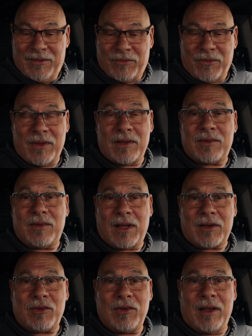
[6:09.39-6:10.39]
for this
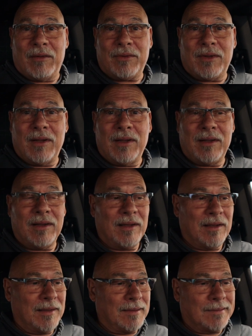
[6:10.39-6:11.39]
stick shift.
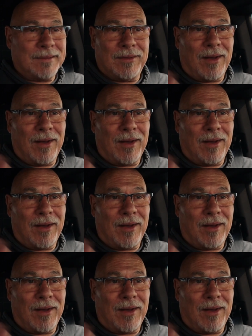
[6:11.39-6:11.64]
An